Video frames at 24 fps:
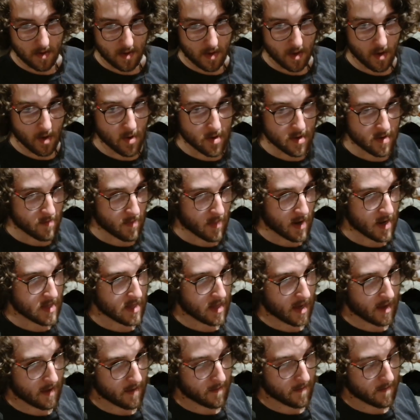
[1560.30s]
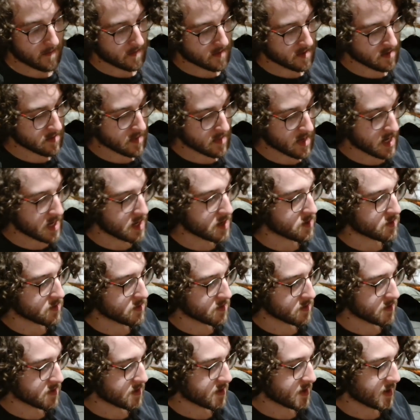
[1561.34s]
good in my life, something
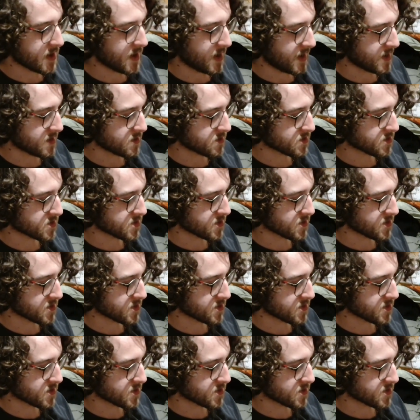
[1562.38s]
new, and